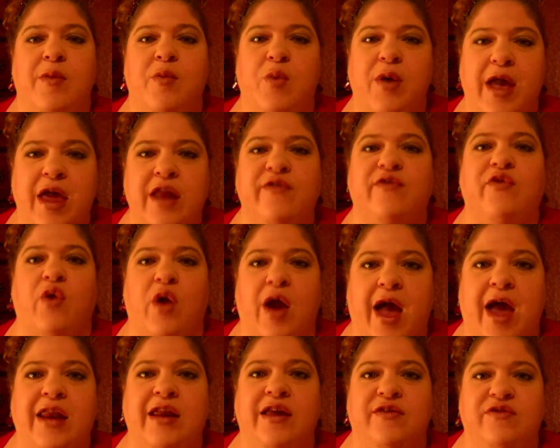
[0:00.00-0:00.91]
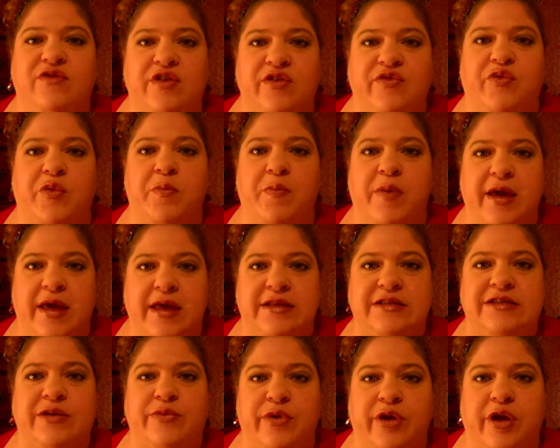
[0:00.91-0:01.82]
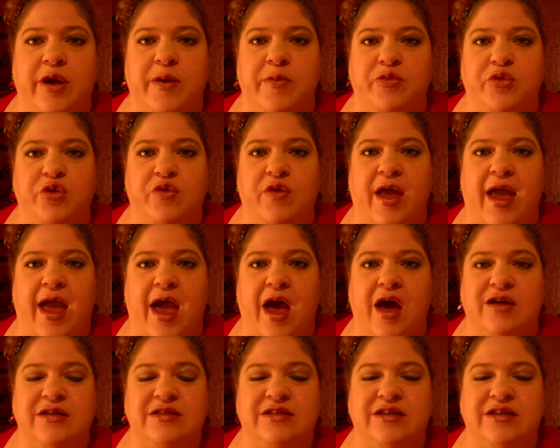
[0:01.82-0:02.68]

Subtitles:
we had a variety of different pets that would come through the house,